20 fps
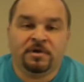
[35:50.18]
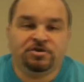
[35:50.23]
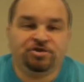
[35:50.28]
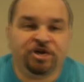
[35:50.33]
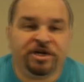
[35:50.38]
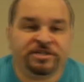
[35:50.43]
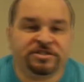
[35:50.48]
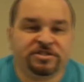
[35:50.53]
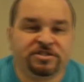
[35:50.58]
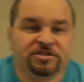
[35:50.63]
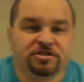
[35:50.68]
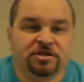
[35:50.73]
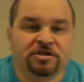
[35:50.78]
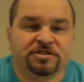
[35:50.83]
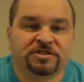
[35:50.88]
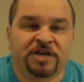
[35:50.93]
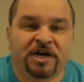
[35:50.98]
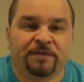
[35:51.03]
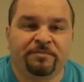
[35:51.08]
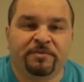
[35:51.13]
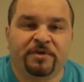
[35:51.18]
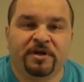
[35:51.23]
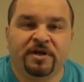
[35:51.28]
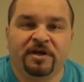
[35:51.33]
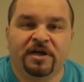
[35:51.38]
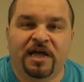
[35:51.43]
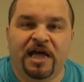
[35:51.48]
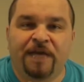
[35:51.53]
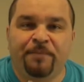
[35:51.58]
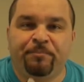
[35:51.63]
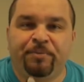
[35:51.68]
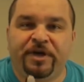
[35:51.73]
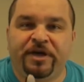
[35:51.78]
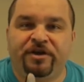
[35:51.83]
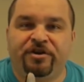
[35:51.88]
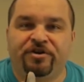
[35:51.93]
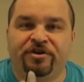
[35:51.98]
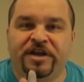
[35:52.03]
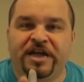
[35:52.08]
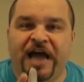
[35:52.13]
Jesus looks up at
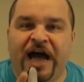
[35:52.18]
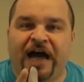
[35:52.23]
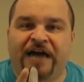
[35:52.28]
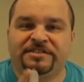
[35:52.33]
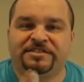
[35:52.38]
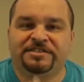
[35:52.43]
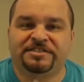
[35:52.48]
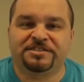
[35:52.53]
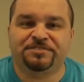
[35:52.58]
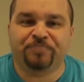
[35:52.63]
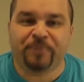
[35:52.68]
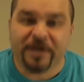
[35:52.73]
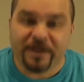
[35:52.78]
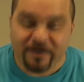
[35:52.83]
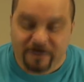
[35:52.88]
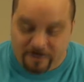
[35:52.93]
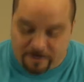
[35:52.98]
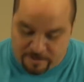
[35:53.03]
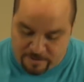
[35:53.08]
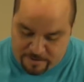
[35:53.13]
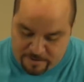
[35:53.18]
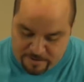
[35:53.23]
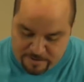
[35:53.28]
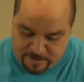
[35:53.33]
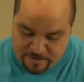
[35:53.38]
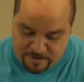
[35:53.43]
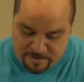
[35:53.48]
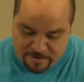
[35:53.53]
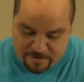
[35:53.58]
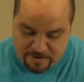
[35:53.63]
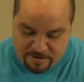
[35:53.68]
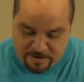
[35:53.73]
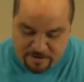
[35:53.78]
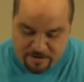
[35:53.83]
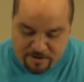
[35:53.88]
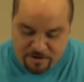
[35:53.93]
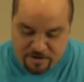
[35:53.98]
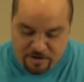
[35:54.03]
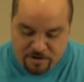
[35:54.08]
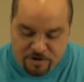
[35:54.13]
Peter in the eyes and says, Peter,
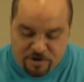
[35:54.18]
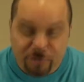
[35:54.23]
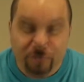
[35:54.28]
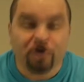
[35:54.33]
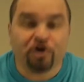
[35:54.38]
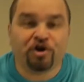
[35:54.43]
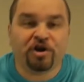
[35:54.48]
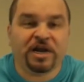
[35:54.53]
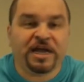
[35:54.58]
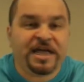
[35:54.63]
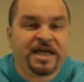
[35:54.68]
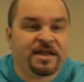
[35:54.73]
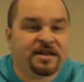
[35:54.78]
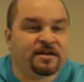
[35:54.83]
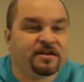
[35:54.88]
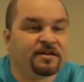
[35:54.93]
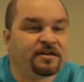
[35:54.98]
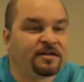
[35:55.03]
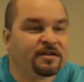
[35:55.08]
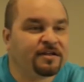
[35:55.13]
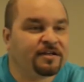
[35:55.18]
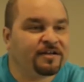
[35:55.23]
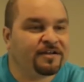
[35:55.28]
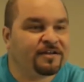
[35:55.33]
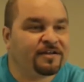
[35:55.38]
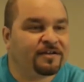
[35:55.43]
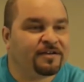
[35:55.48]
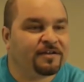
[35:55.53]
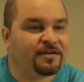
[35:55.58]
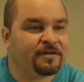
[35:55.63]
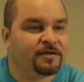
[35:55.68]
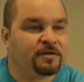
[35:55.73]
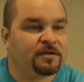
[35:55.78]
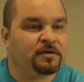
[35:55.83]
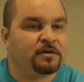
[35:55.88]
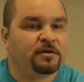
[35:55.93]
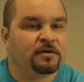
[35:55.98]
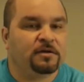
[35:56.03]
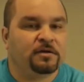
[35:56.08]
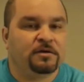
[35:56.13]
you're clean.
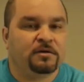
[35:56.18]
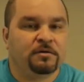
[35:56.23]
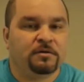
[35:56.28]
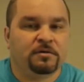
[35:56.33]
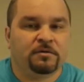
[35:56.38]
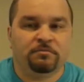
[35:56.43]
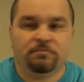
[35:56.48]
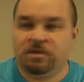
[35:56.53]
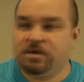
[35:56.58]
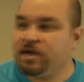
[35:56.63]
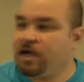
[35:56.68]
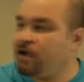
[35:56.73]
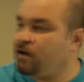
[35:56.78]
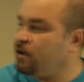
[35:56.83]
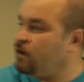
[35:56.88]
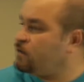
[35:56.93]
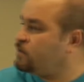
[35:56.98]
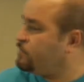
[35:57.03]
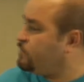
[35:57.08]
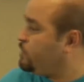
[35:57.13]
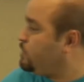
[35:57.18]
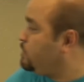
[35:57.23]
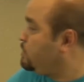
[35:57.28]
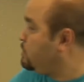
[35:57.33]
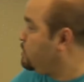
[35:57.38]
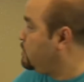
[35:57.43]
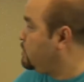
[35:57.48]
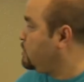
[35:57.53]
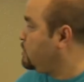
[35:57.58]
But not all of you.